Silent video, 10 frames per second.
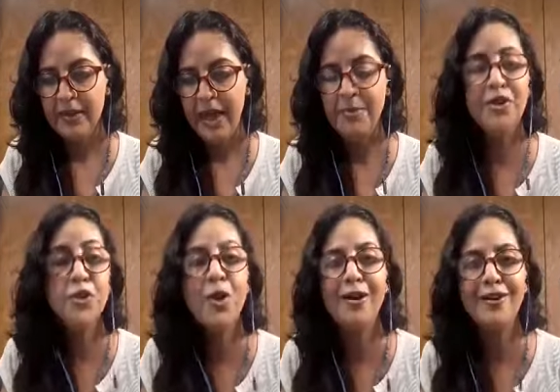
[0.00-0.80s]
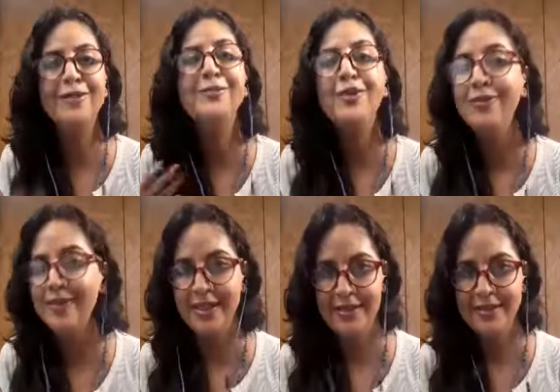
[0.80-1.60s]
I mean, you are
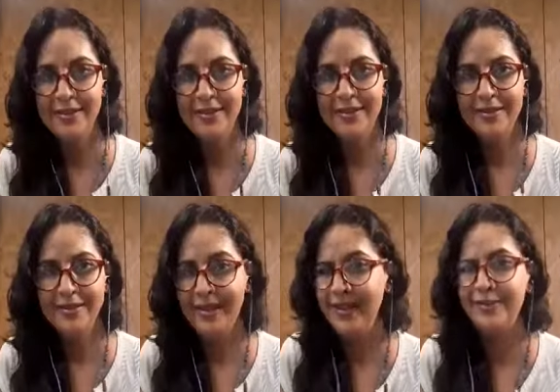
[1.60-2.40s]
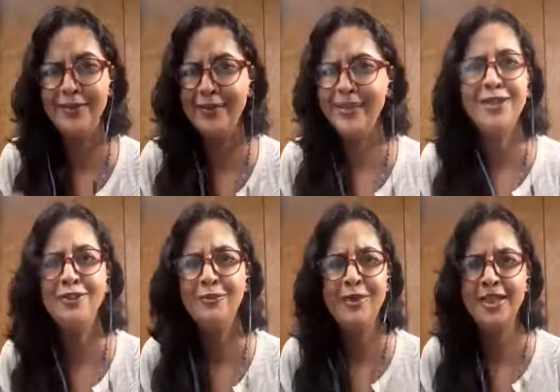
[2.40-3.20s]
evolving every
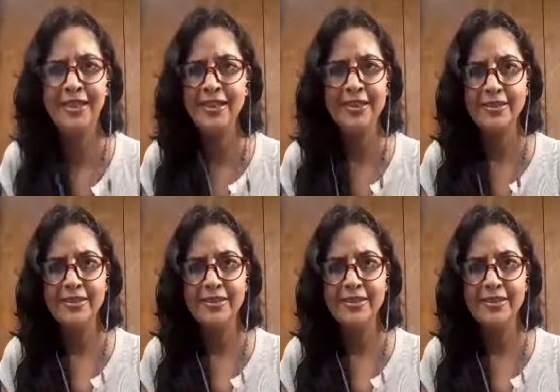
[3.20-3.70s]
single minute.